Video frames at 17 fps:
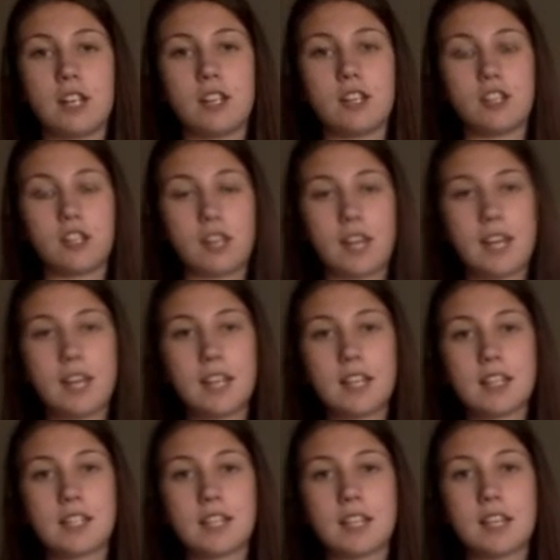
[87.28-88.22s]

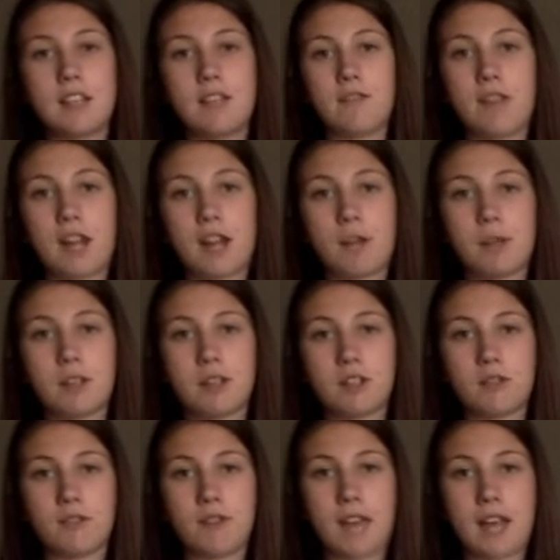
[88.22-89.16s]
genetics, and
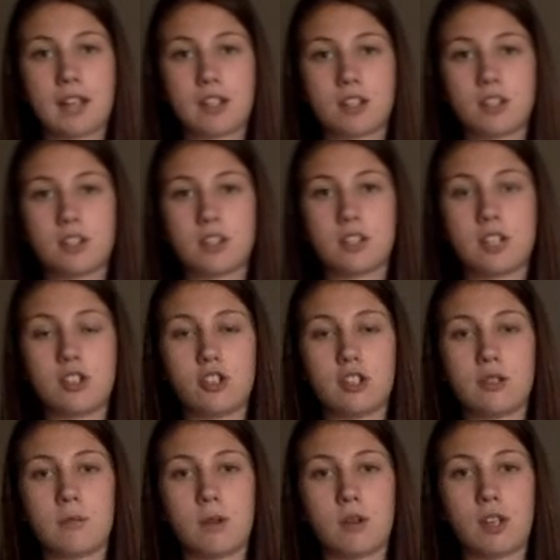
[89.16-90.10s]
environmental factors such
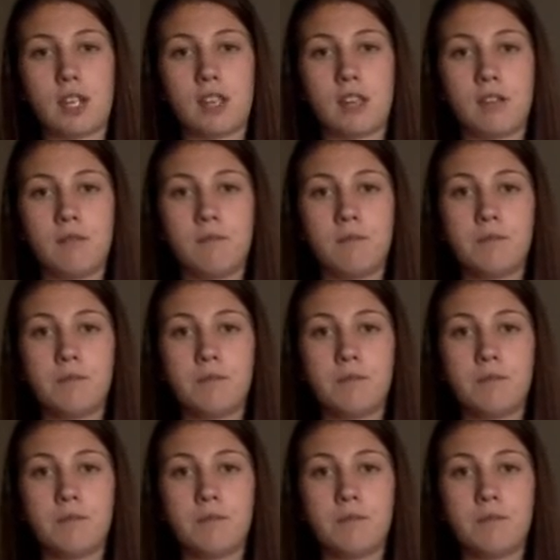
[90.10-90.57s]
as smoking.